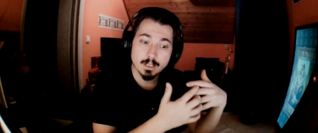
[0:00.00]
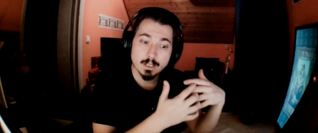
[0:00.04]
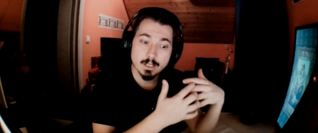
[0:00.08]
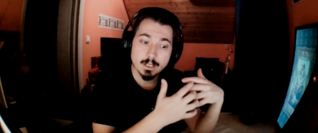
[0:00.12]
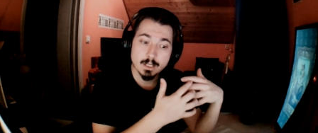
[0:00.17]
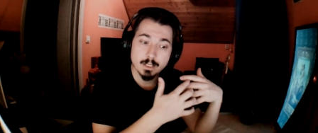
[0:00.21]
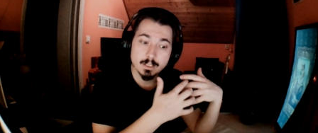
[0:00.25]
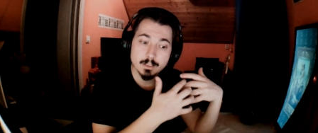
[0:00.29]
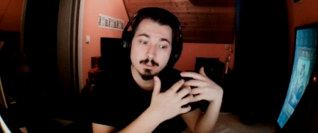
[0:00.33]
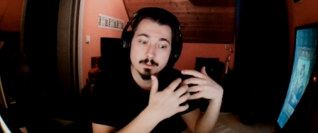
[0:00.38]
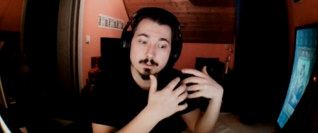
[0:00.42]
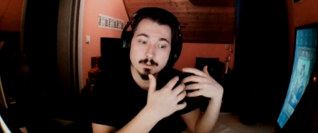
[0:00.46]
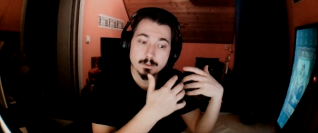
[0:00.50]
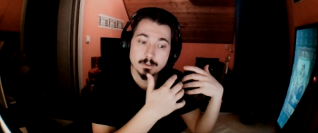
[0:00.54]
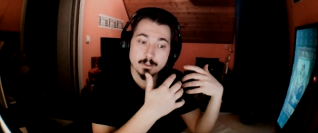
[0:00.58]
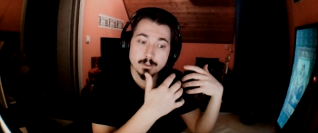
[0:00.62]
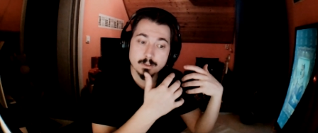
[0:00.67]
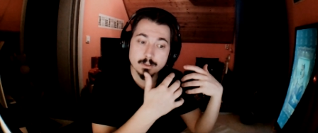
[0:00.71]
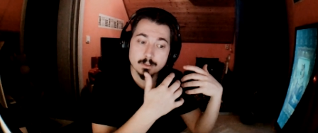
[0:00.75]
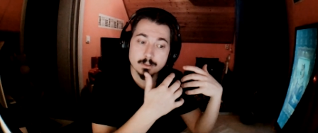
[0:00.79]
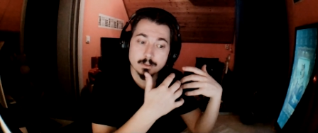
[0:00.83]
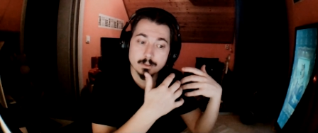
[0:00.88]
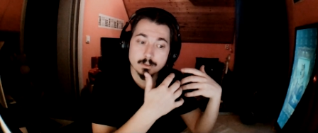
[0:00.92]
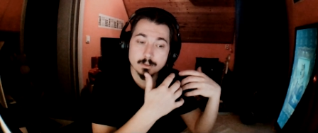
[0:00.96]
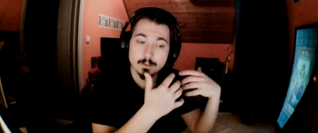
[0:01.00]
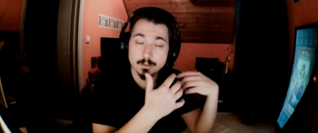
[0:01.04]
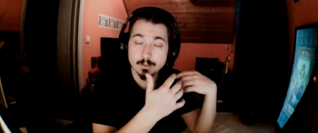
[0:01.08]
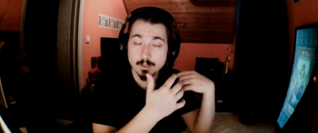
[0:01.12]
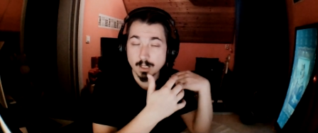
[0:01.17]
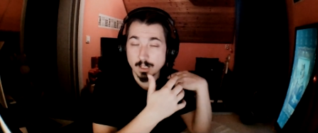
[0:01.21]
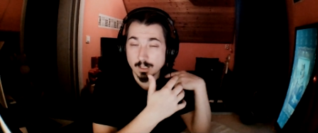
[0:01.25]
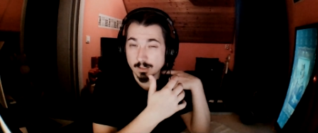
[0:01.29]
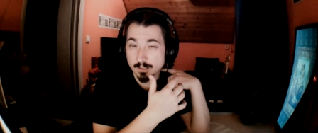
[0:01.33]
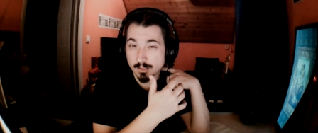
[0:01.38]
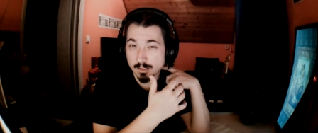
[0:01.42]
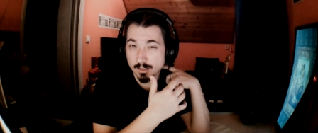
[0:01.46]

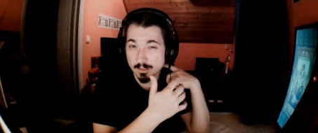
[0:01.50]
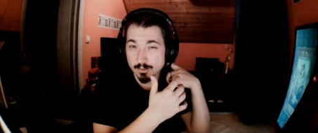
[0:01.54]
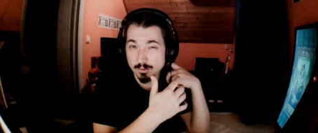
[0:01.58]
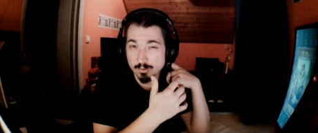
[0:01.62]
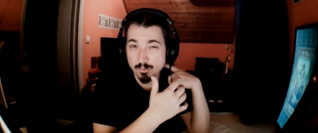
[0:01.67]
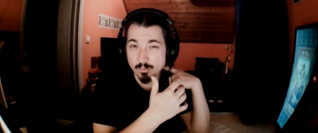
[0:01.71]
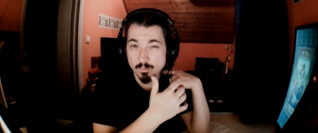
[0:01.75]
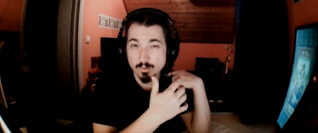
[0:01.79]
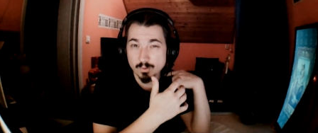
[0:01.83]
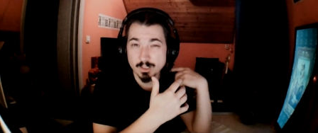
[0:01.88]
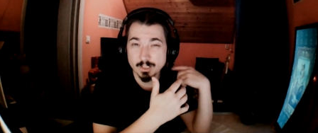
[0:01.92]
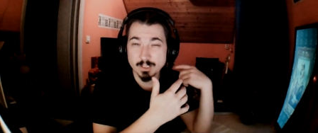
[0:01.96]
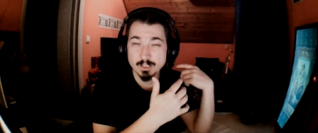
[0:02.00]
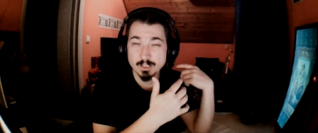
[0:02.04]
and then talking to